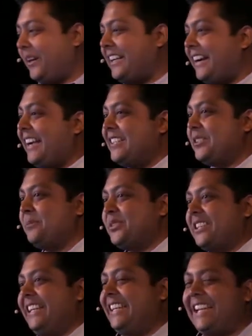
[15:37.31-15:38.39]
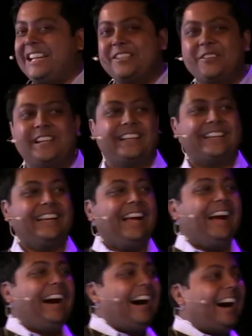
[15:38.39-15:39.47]
Guy, super skinny, can't do anything.
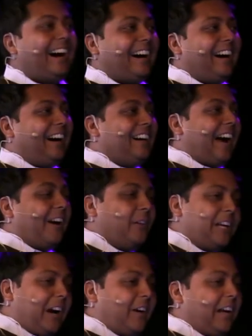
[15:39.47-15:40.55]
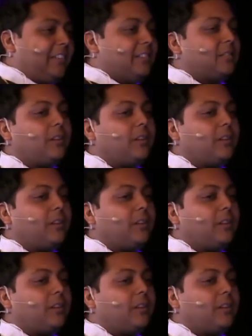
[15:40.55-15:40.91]
I only hire athletes.